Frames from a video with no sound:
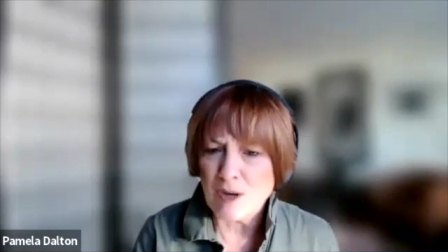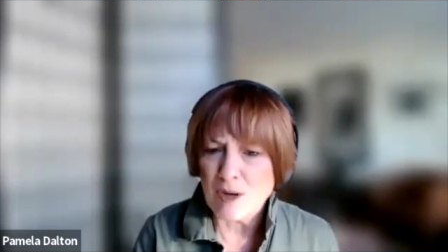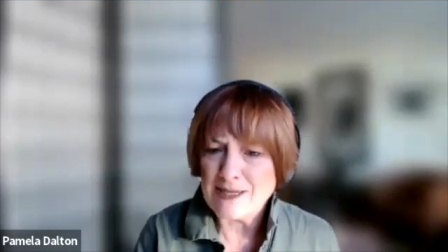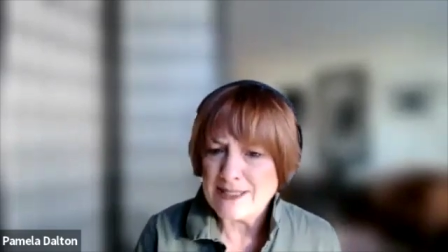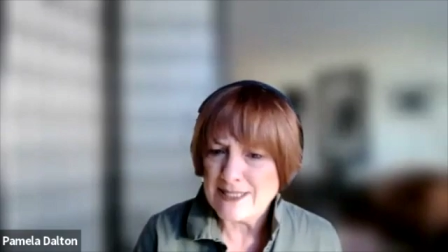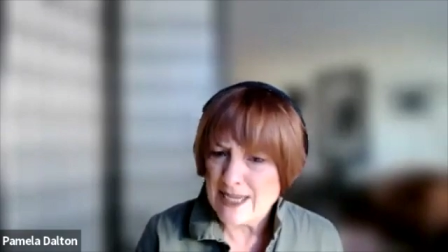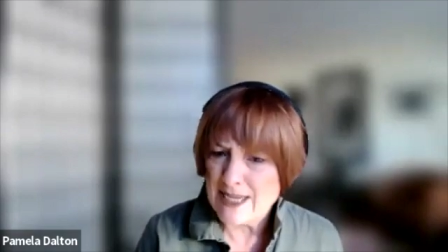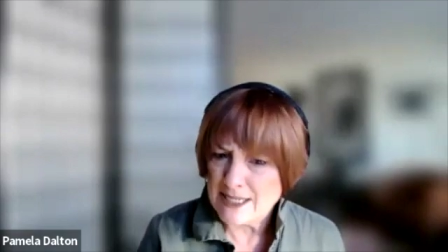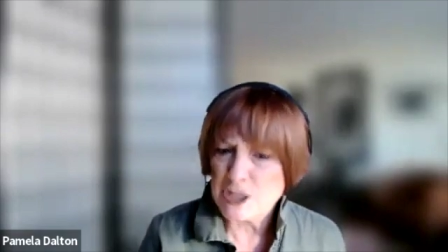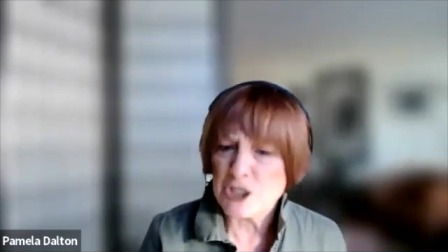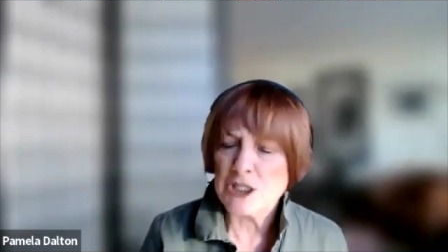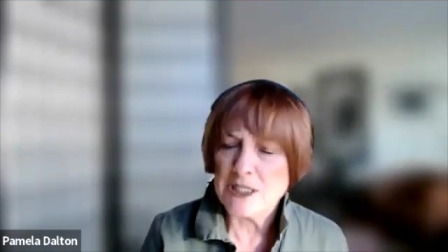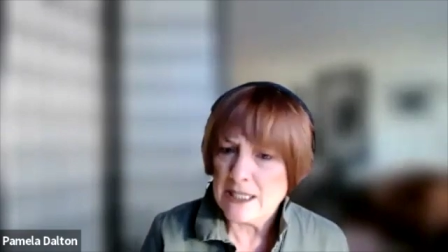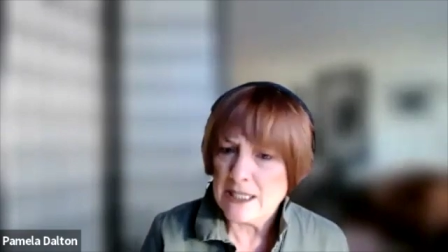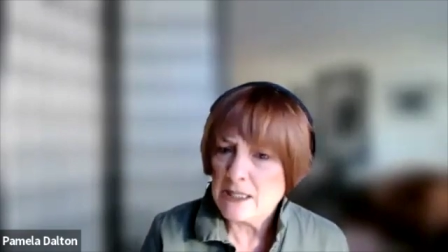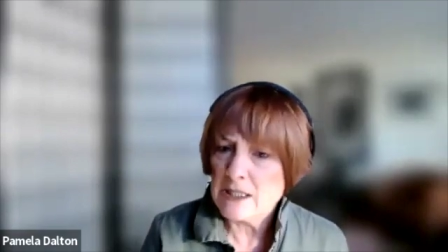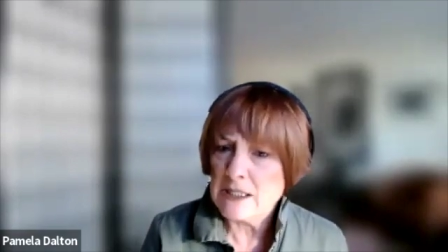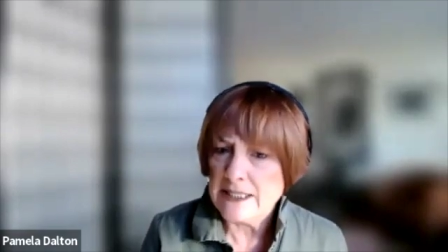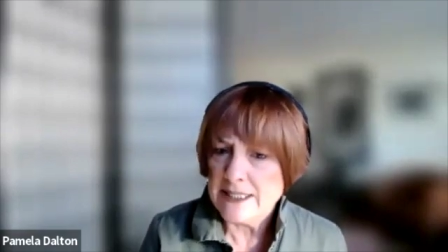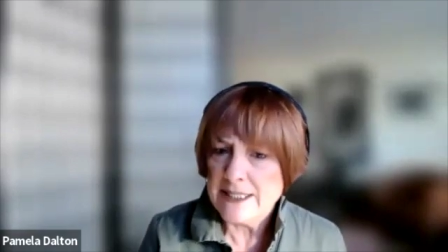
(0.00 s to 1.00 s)
It's actually a
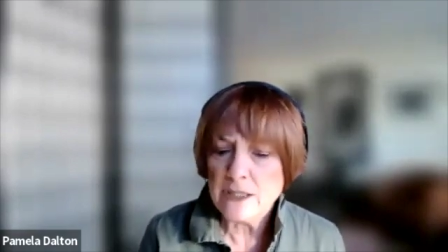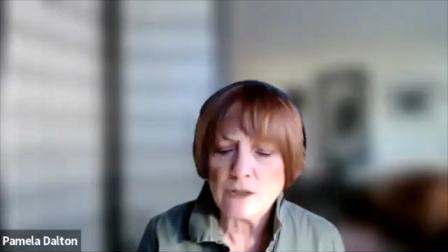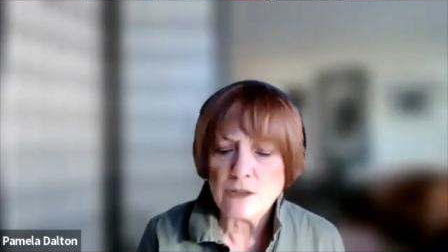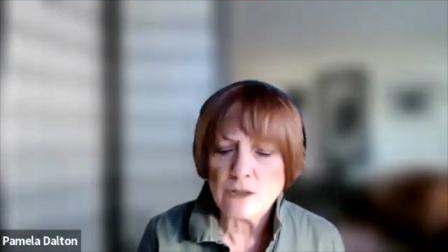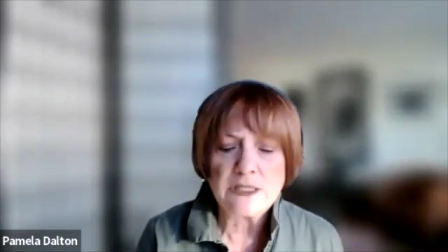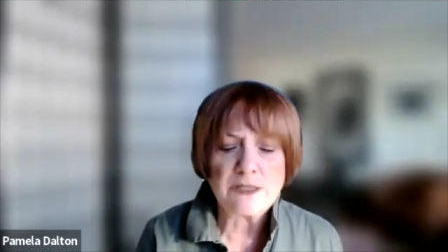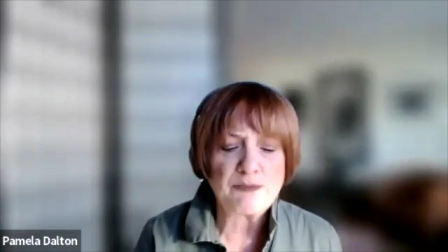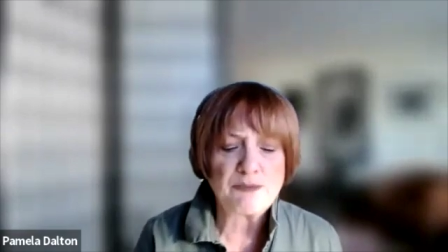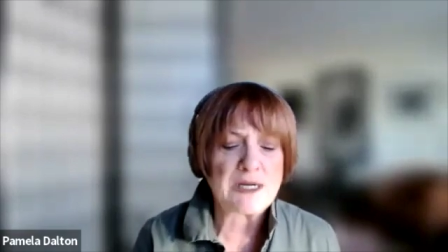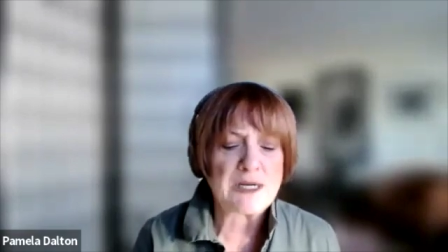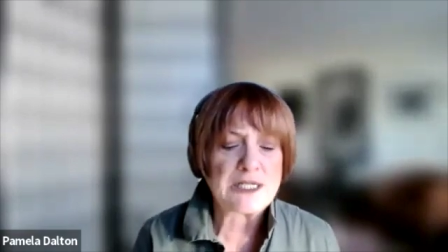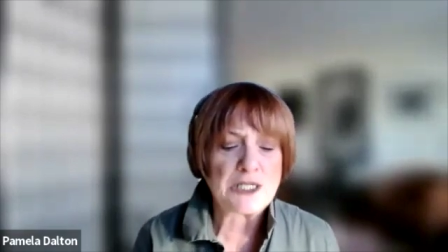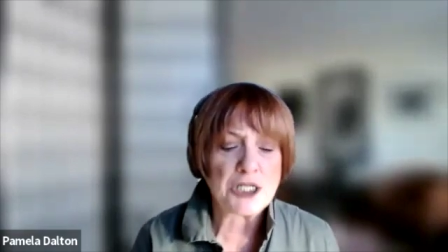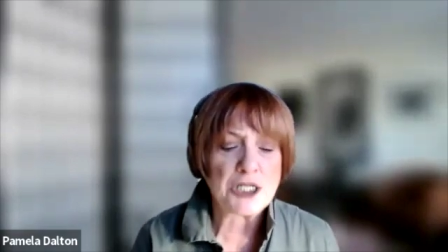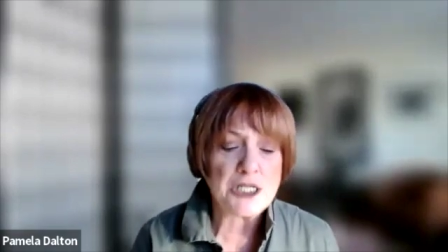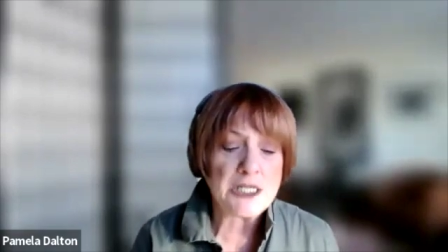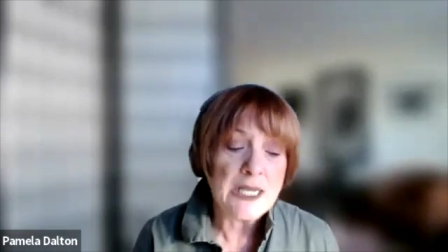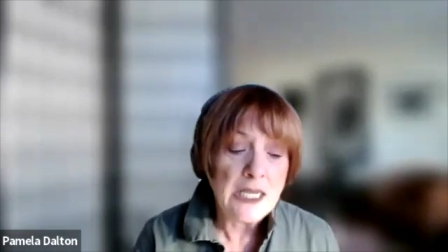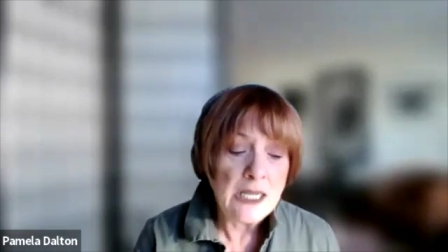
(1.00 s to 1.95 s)
clinical depression.